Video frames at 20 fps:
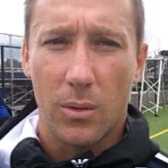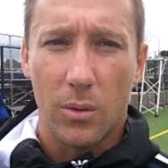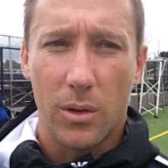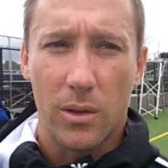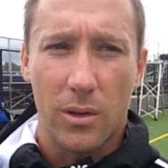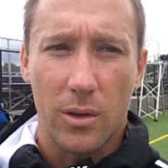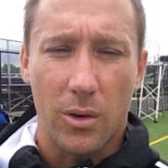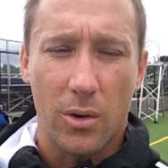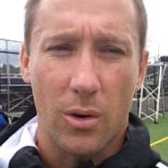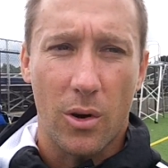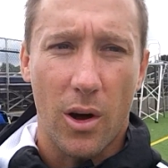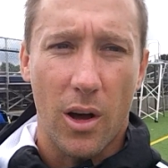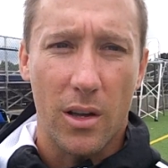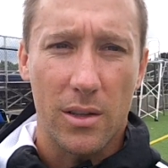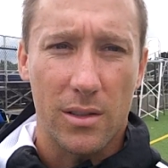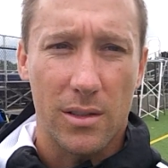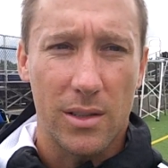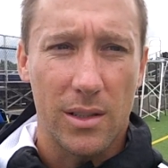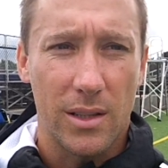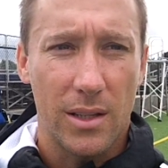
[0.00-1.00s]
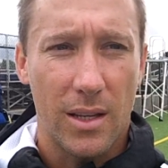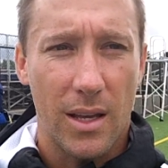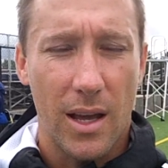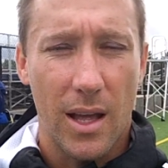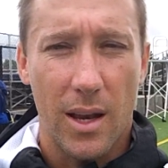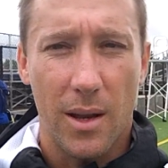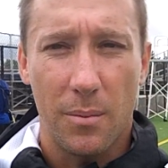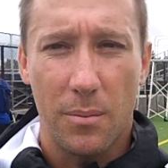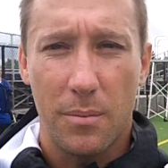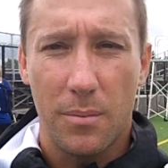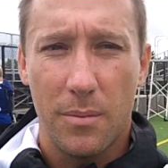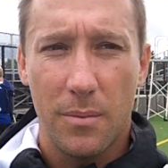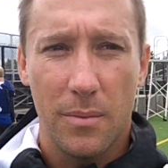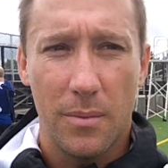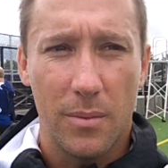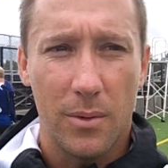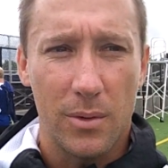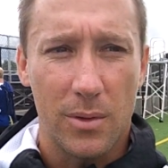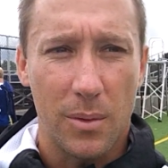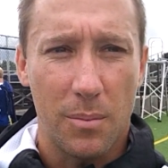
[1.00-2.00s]
with the cross, and it kind of
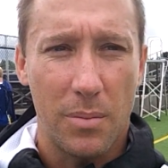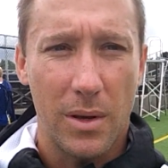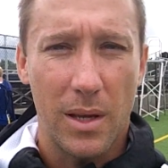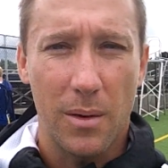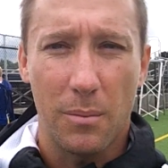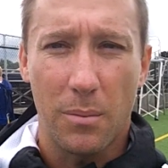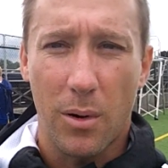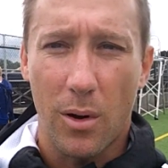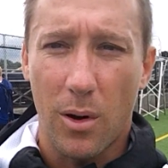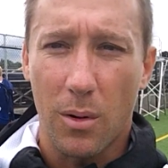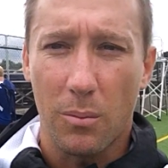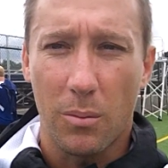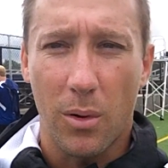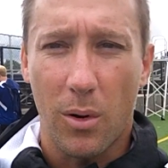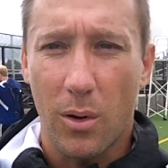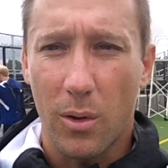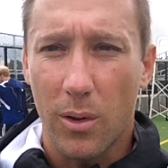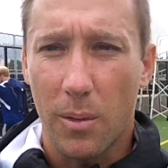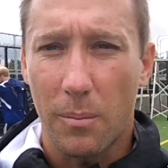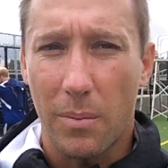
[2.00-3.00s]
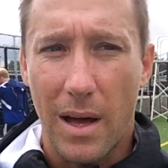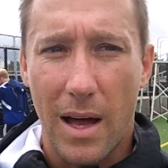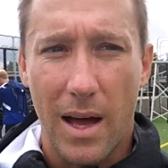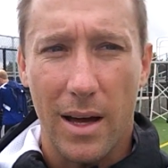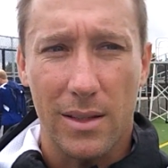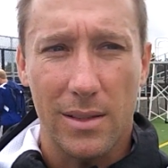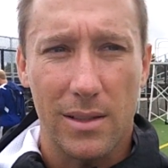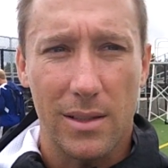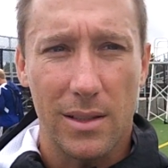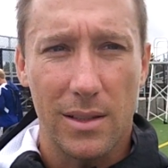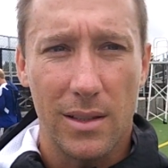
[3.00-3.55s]
was a ping pong ball in the box.